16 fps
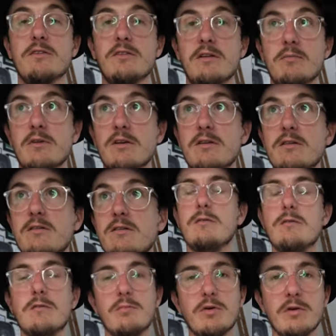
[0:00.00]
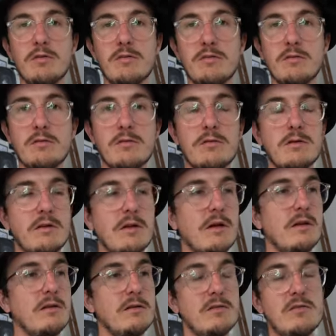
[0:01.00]
Limited. The person
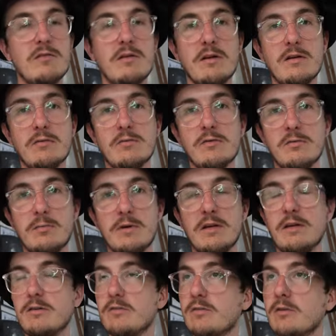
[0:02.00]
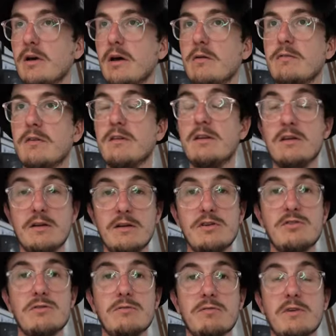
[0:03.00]
that this tenant was speaking to after the
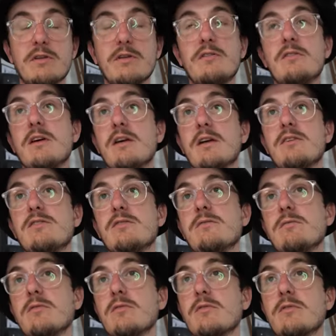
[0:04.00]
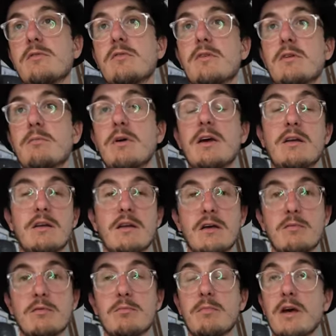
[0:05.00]
initial real estate agent was a man
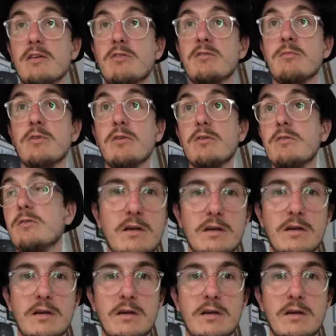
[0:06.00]
named Massimo.